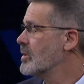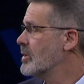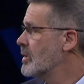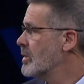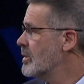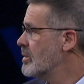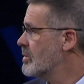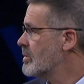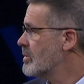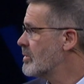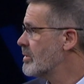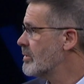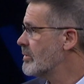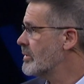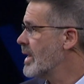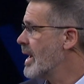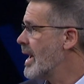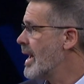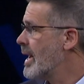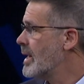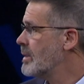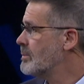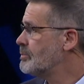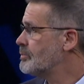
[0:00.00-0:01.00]
the goodness of
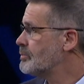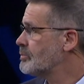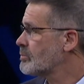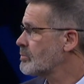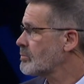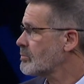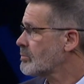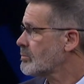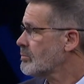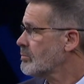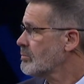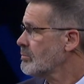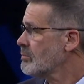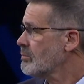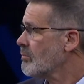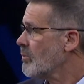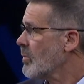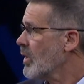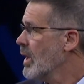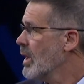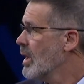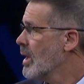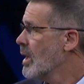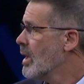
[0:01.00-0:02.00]
God.
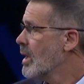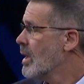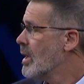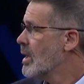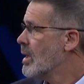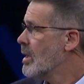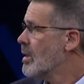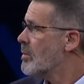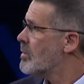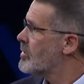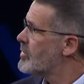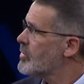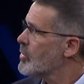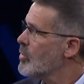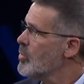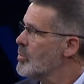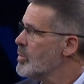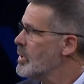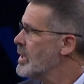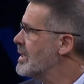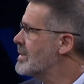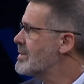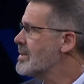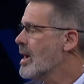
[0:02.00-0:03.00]
So
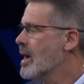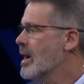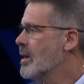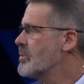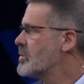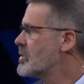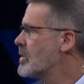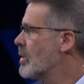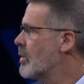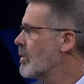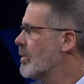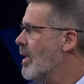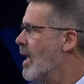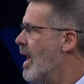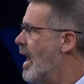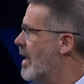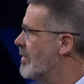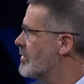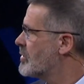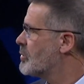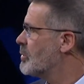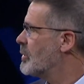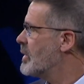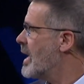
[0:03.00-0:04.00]
many times in our
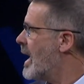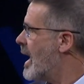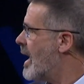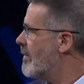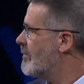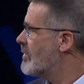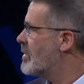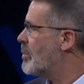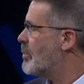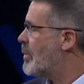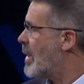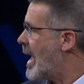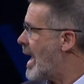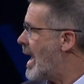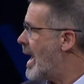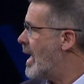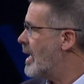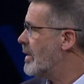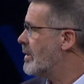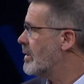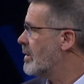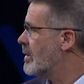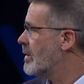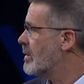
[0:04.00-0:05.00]
lives, we have the
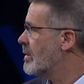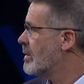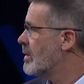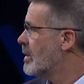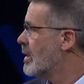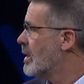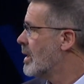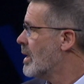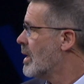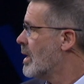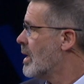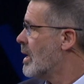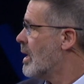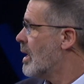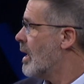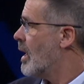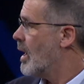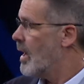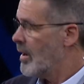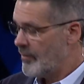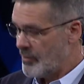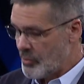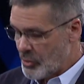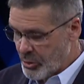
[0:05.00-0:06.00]
pattern
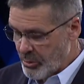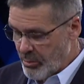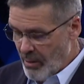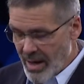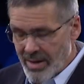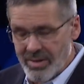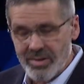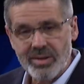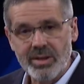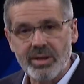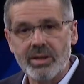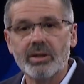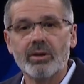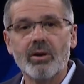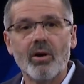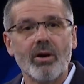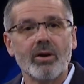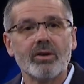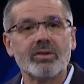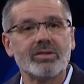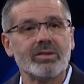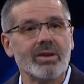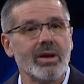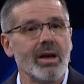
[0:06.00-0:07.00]
of trusting
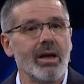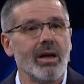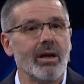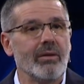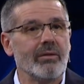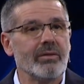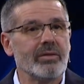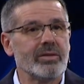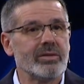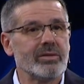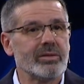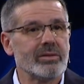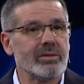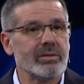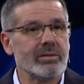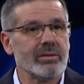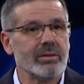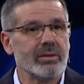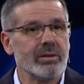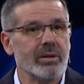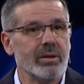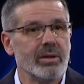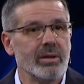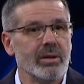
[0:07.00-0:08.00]
ourselves,
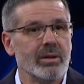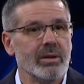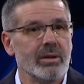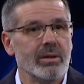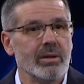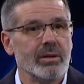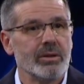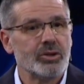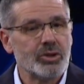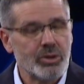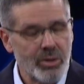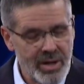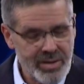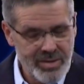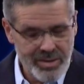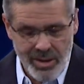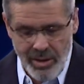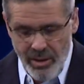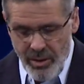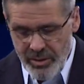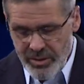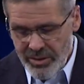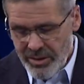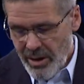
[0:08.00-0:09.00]

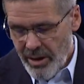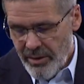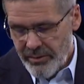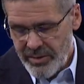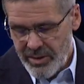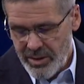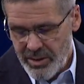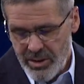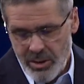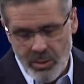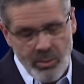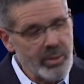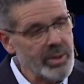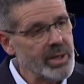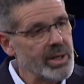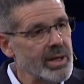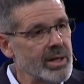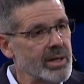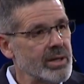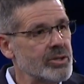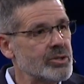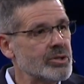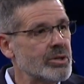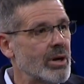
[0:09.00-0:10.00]
trusting ourselves until we
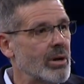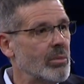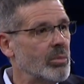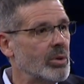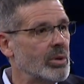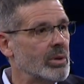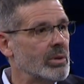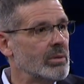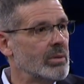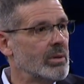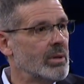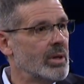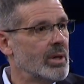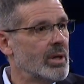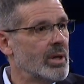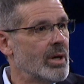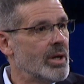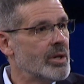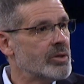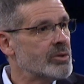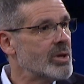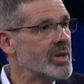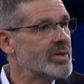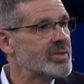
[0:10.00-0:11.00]
get in trouble,
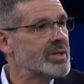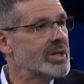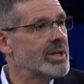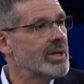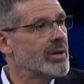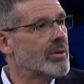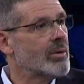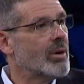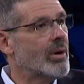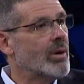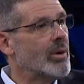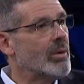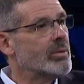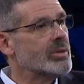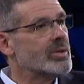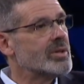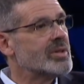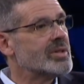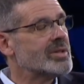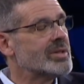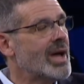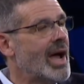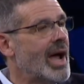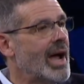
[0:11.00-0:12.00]
trusting our own
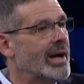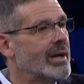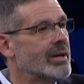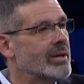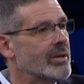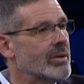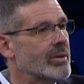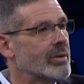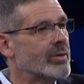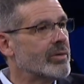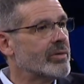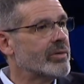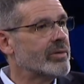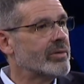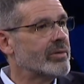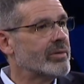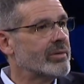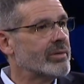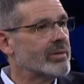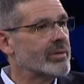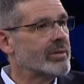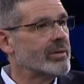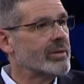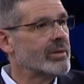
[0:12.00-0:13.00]

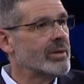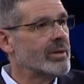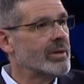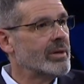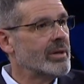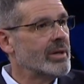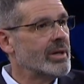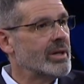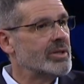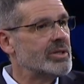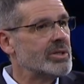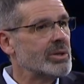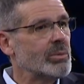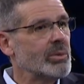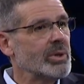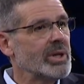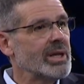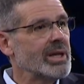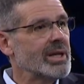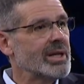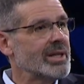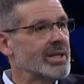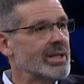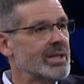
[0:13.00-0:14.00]
desires until we
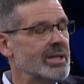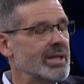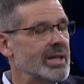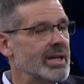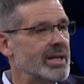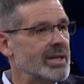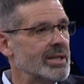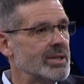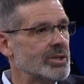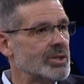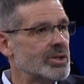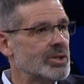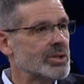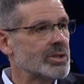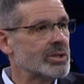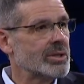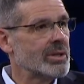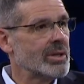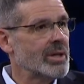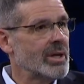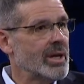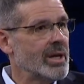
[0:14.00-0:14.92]
get in the ditch.